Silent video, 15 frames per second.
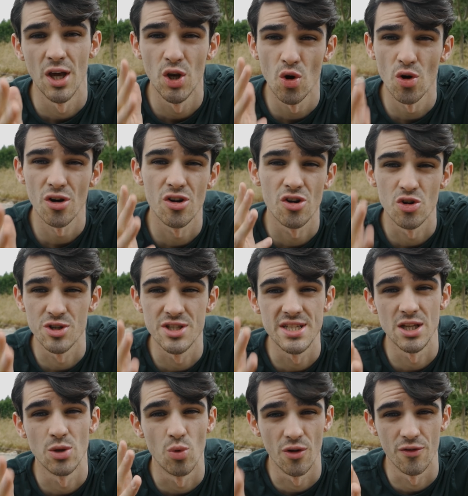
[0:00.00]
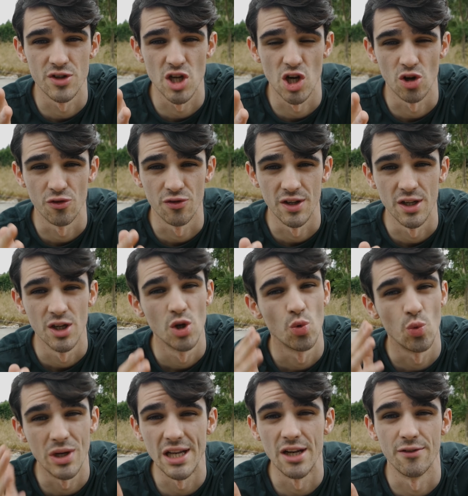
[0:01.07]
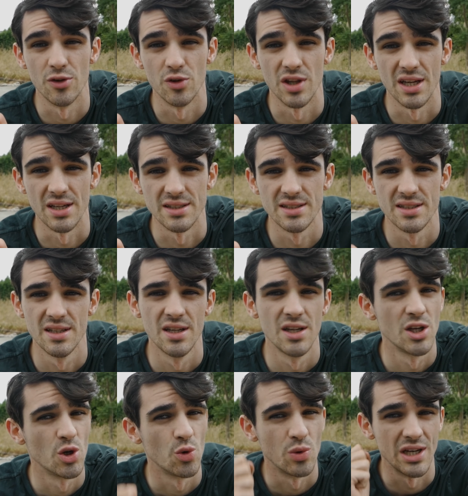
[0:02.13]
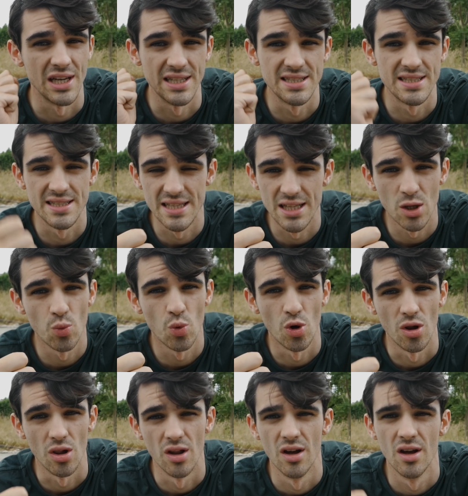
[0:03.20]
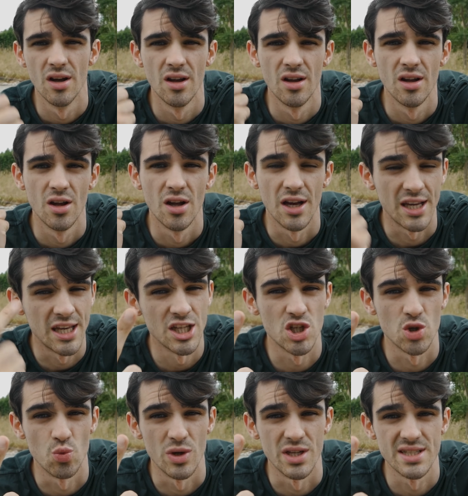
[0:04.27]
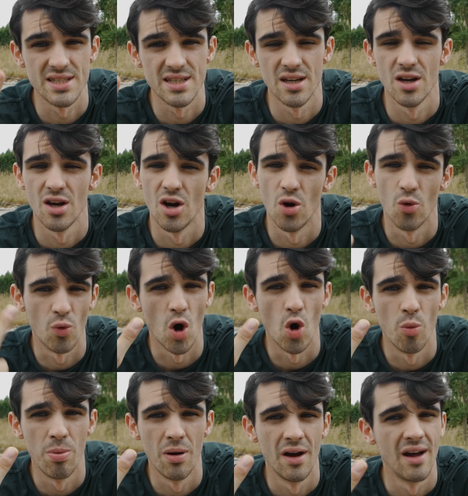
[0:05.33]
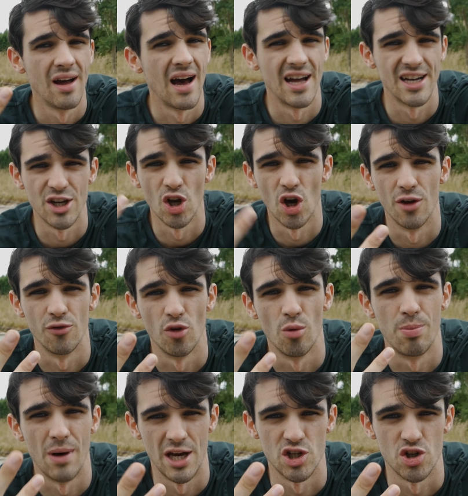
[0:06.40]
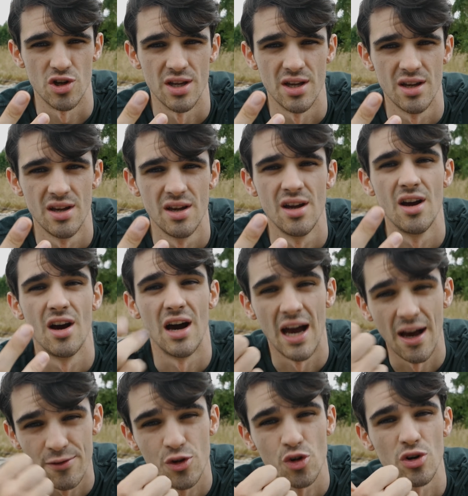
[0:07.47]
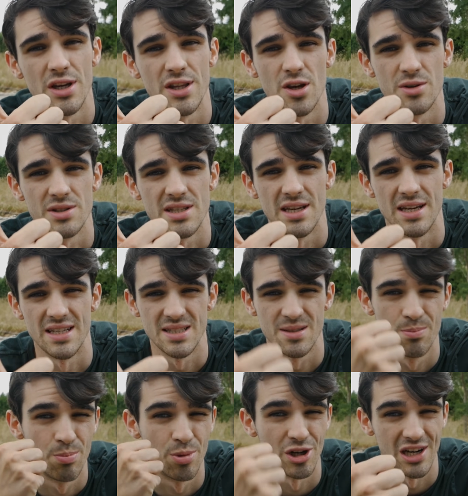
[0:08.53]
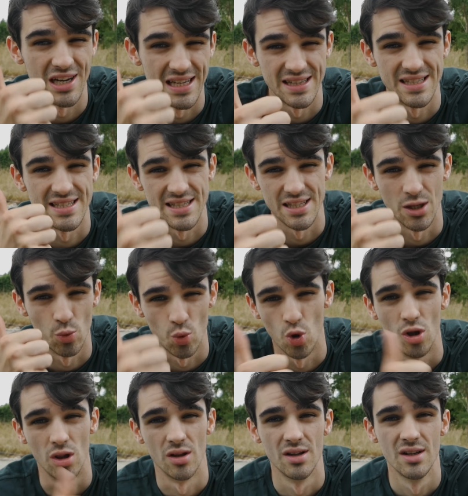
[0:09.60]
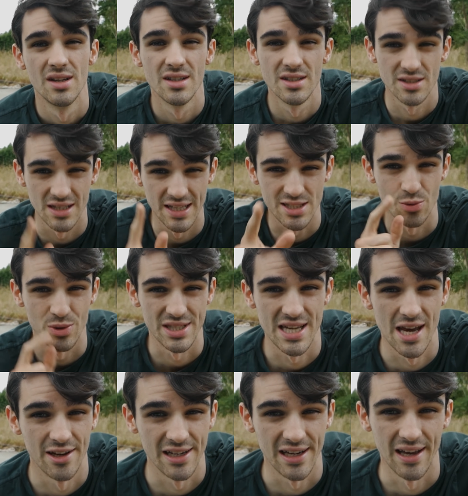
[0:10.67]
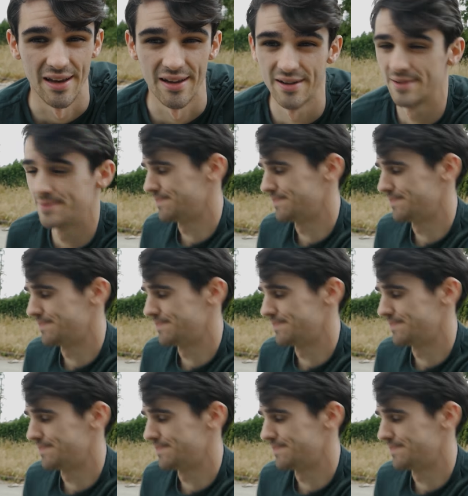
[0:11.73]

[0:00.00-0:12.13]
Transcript: in order to do steel wool photography, we need a few things. We need steel wool, a kitchen whisk, a rope, and a 9-volt battery. I have 3 of those things, but I need the steel wool. So let's go into town and get it.